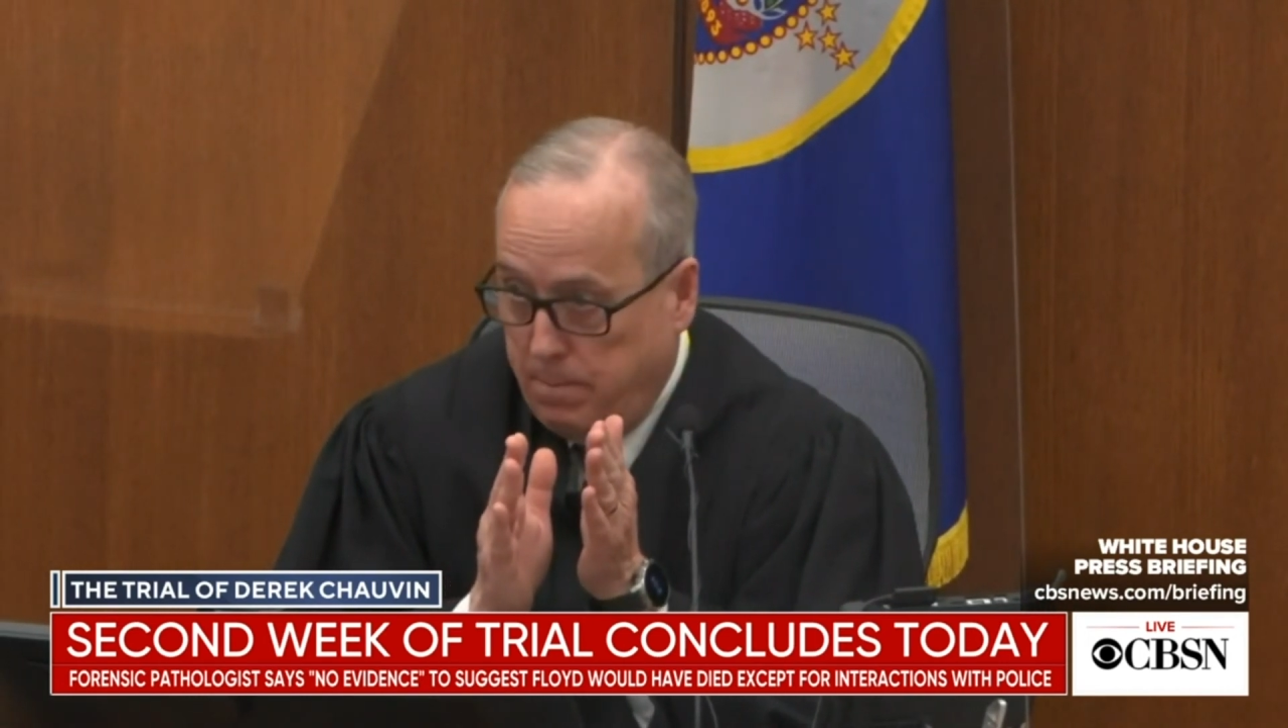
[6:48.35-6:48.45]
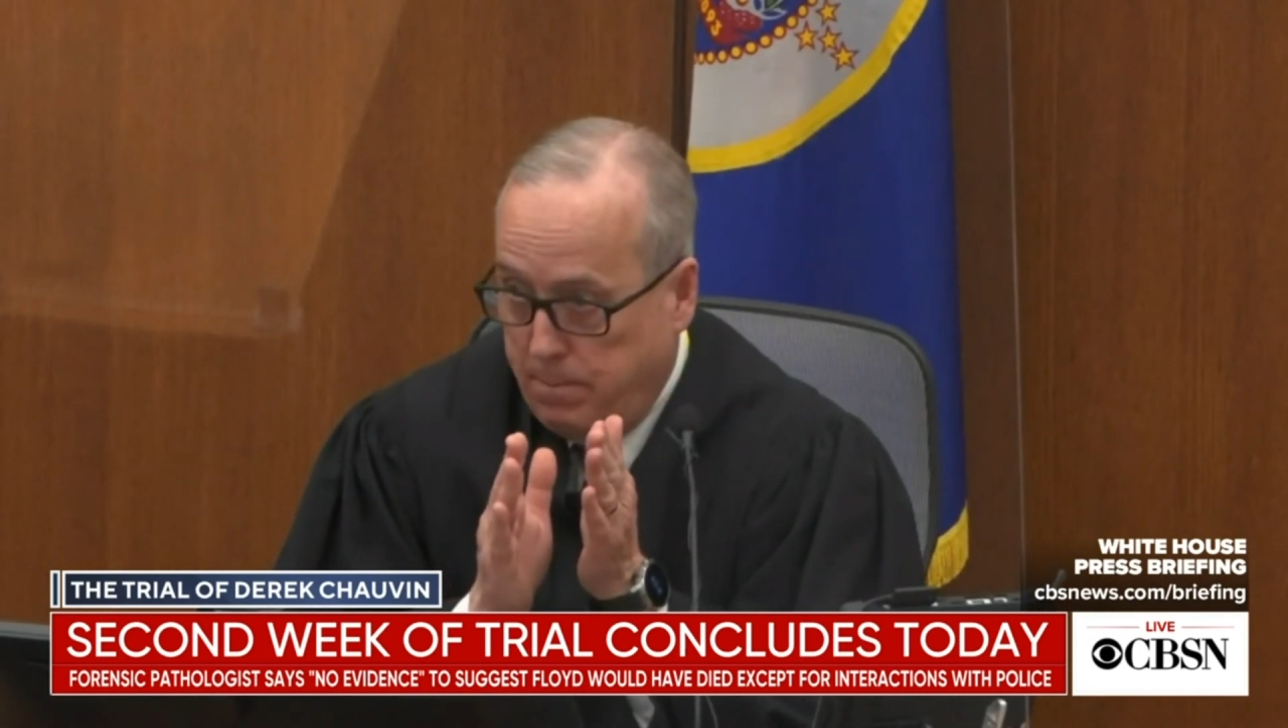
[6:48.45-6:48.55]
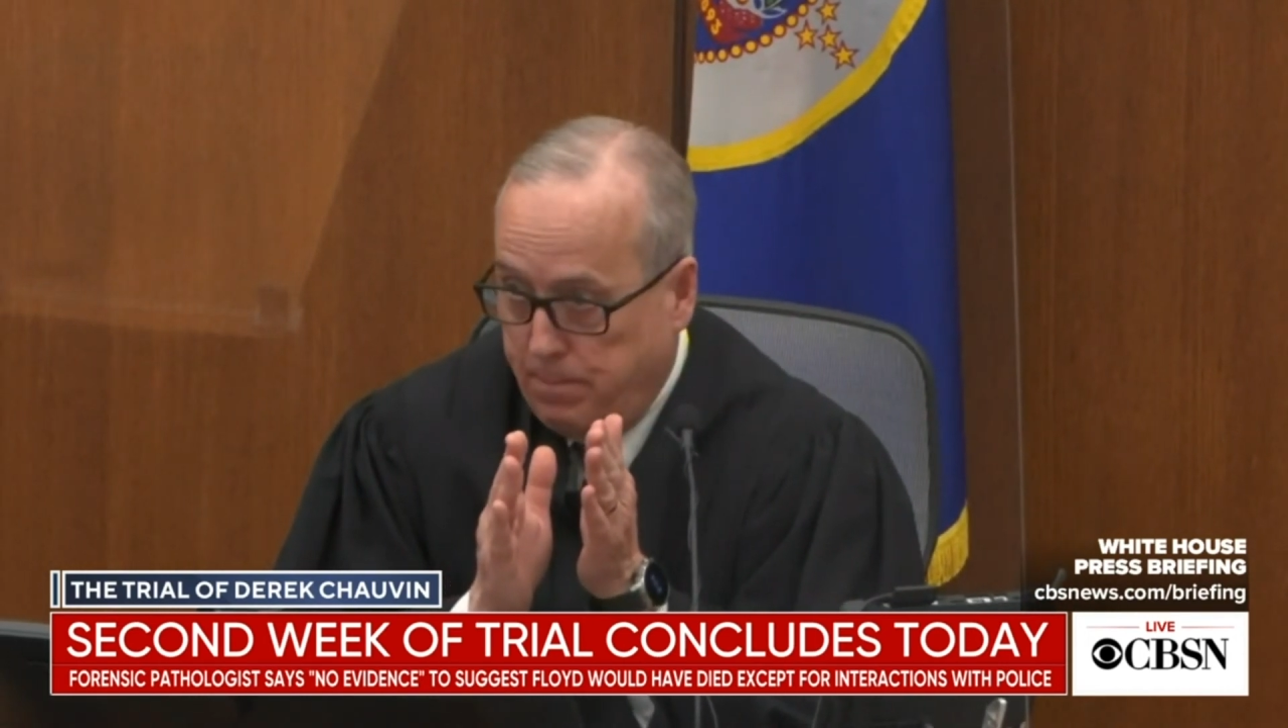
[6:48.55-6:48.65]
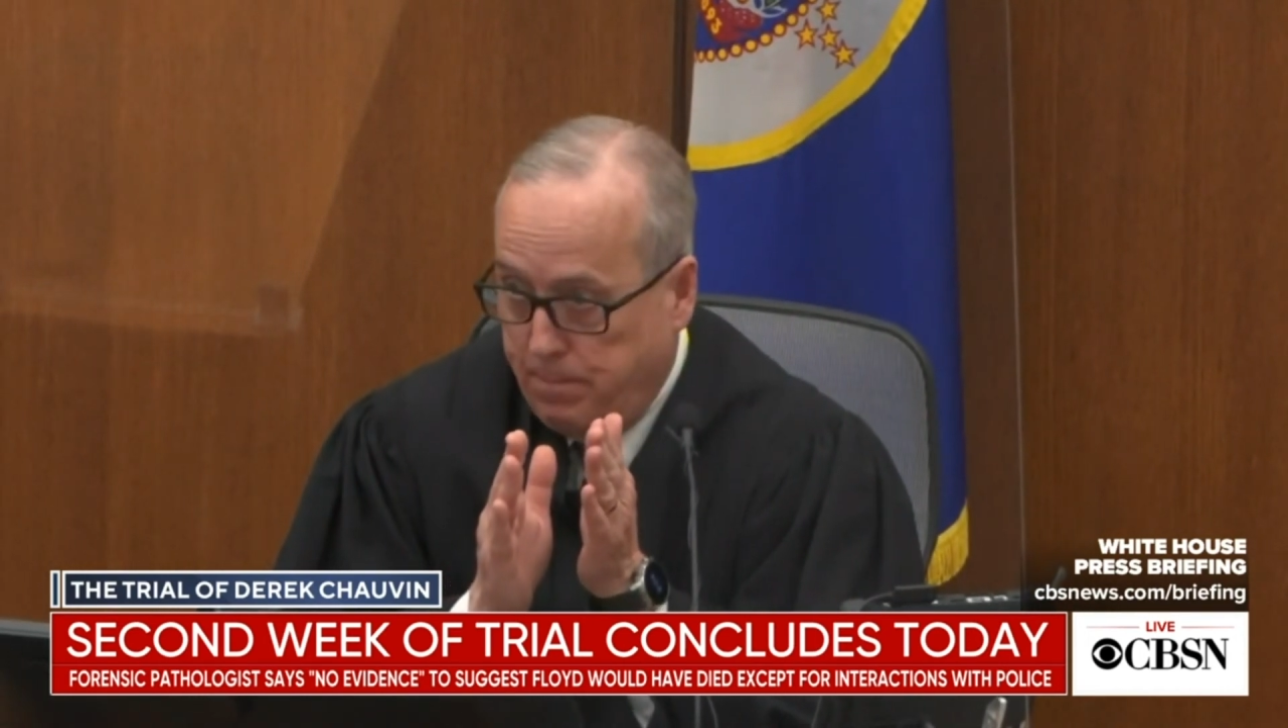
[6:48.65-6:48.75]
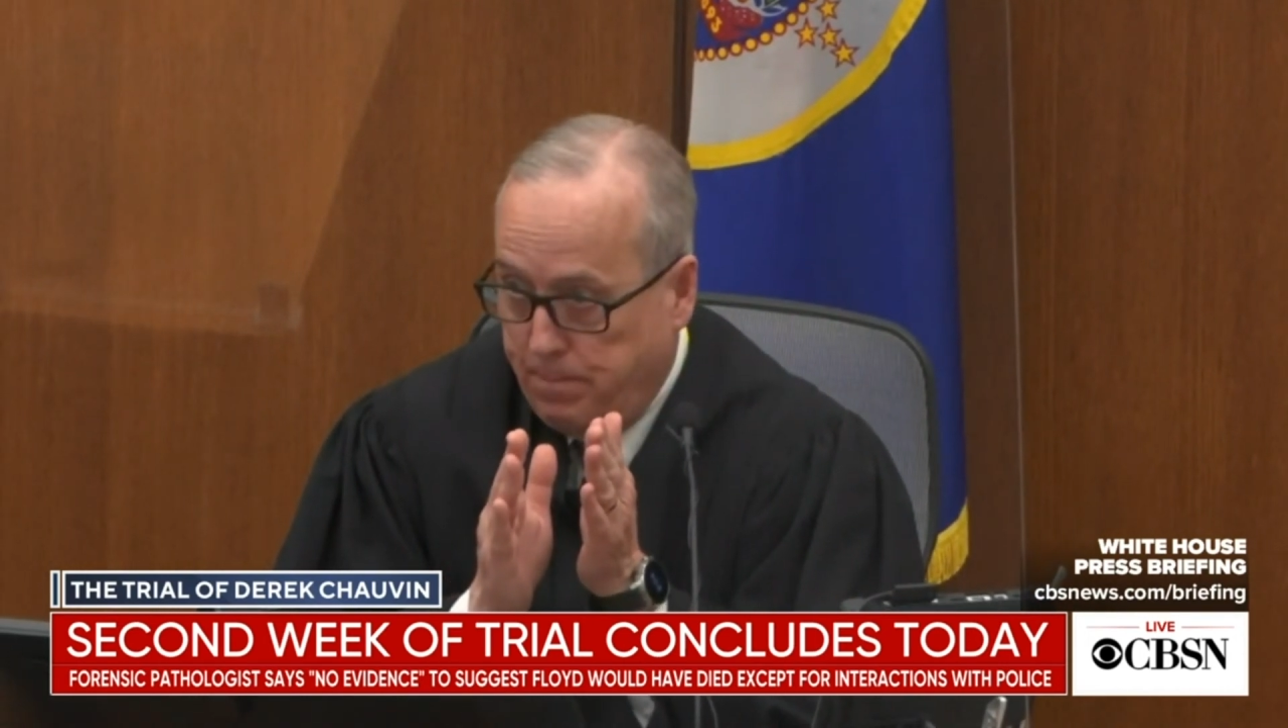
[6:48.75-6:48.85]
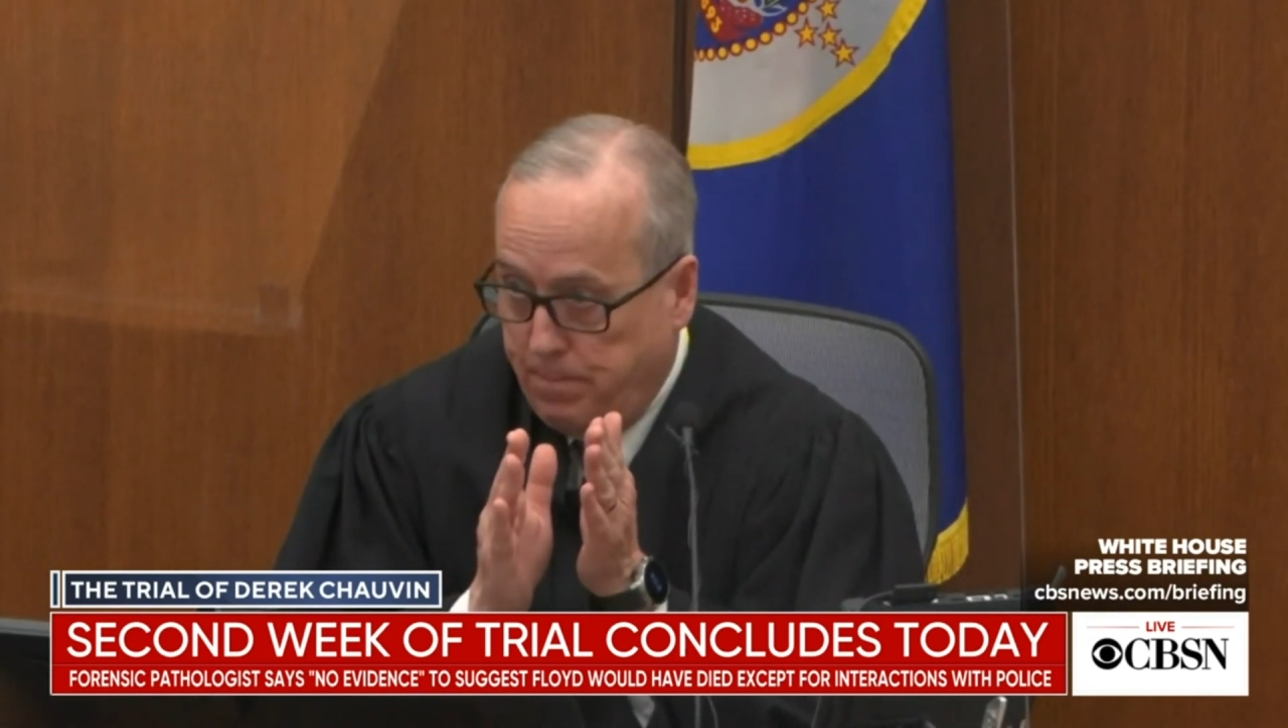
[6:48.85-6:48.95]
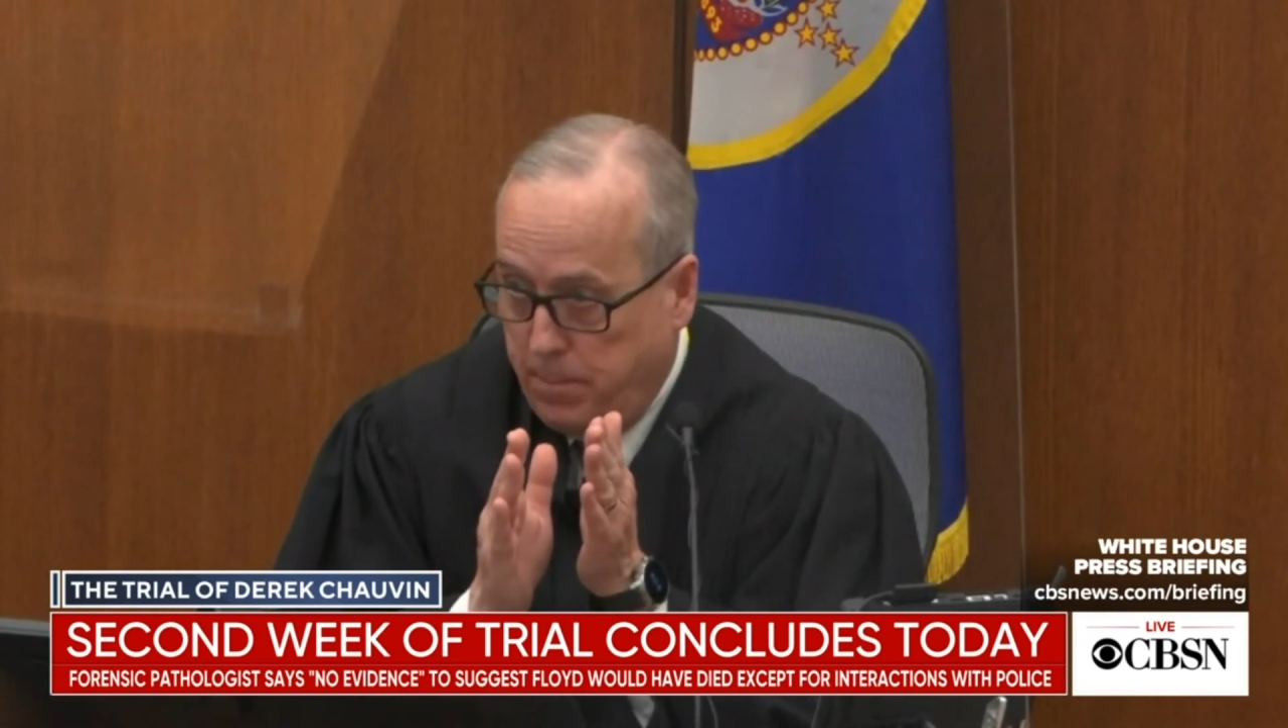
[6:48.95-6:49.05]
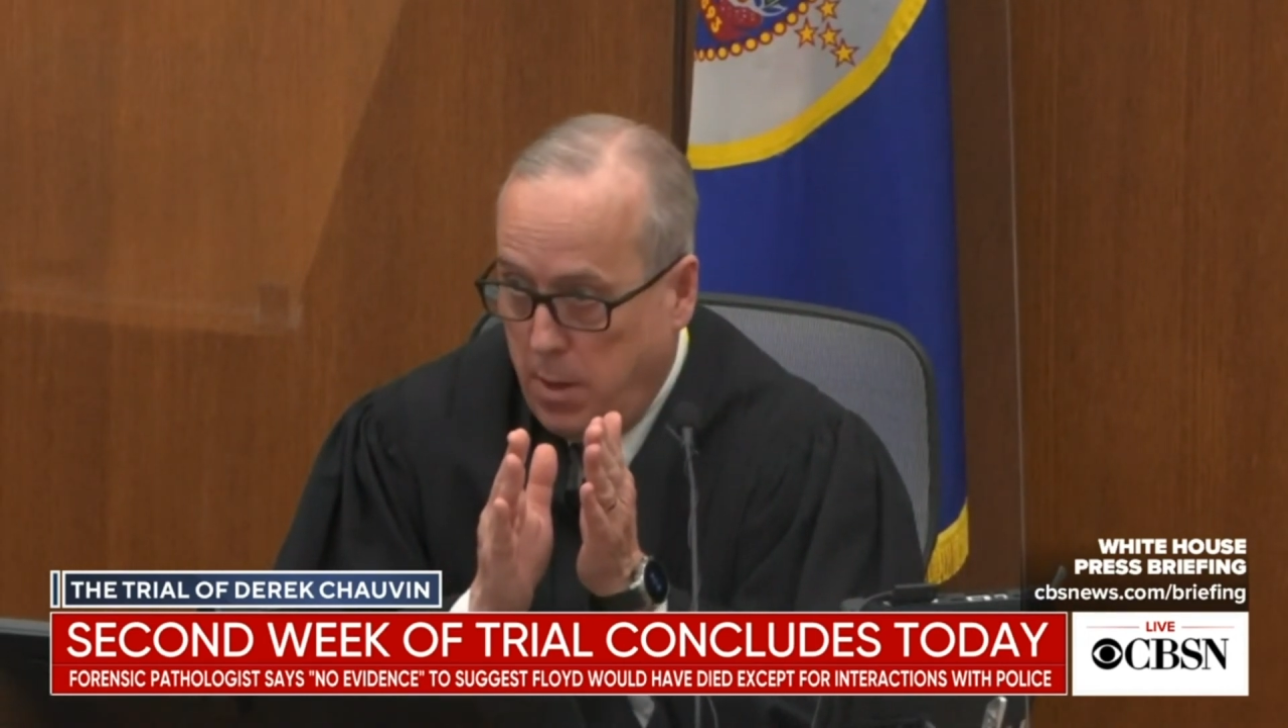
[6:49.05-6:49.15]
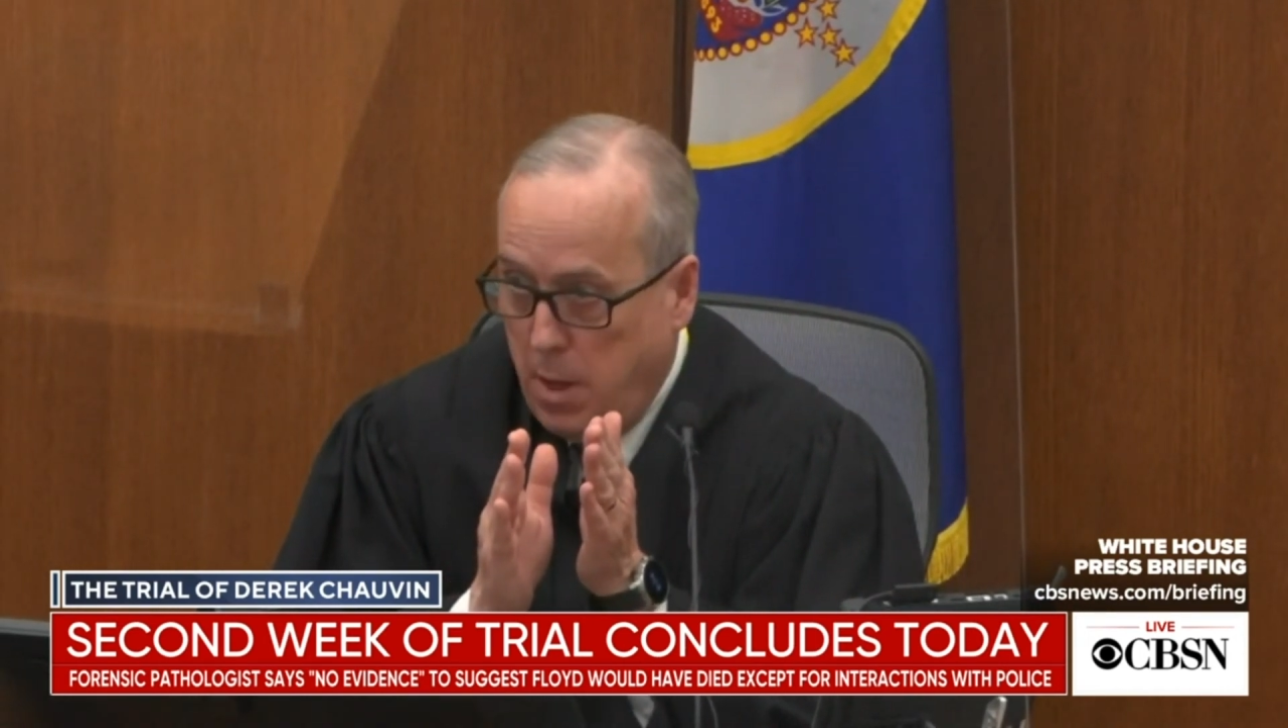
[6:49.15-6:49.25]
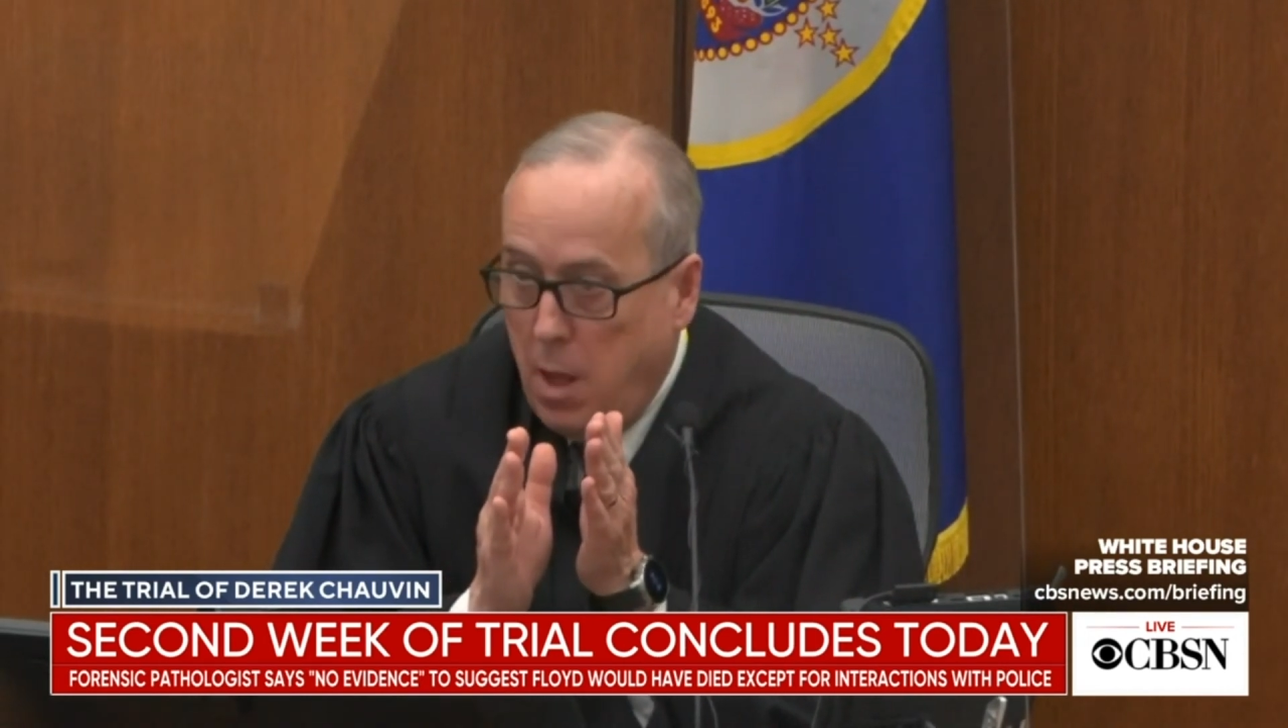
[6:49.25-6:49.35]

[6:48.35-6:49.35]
going to be